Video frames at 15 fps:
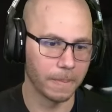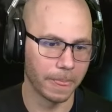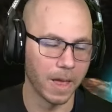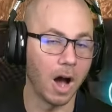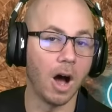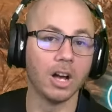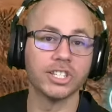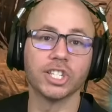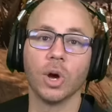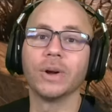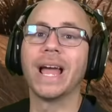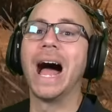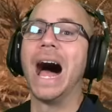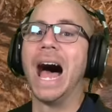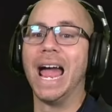Also
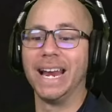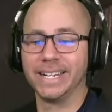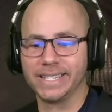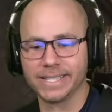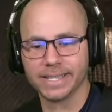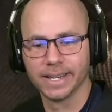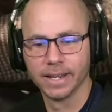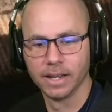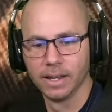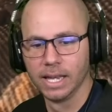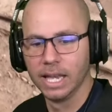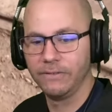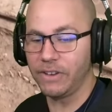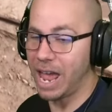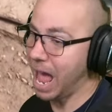guys,
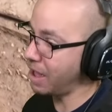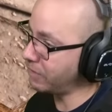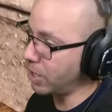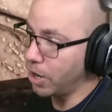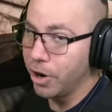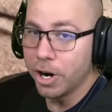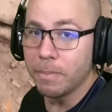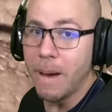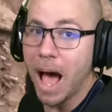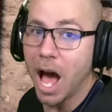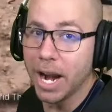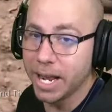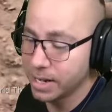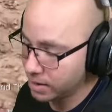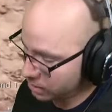if you haven't heard
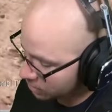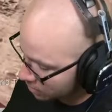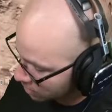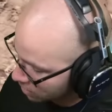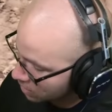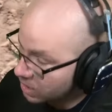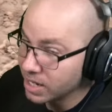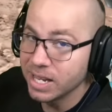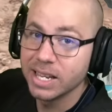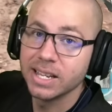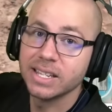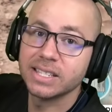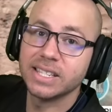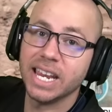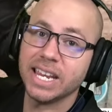about it,
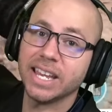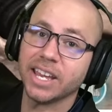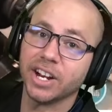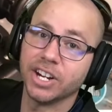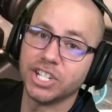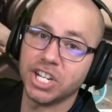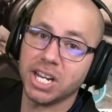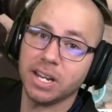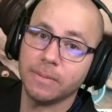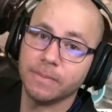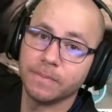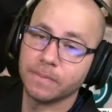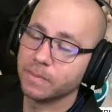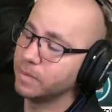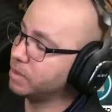Sneak energy.
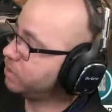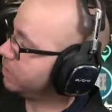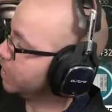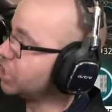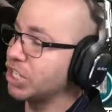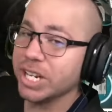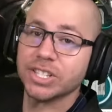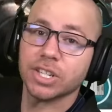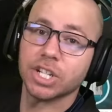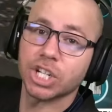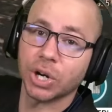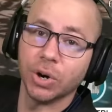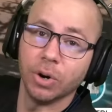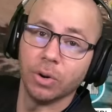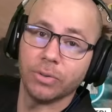This is the
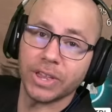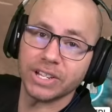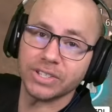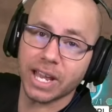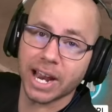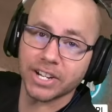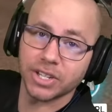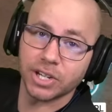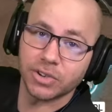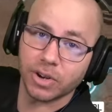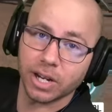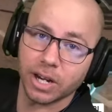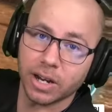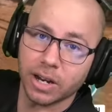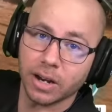truth. It's actually
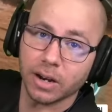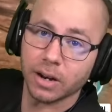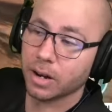green in here.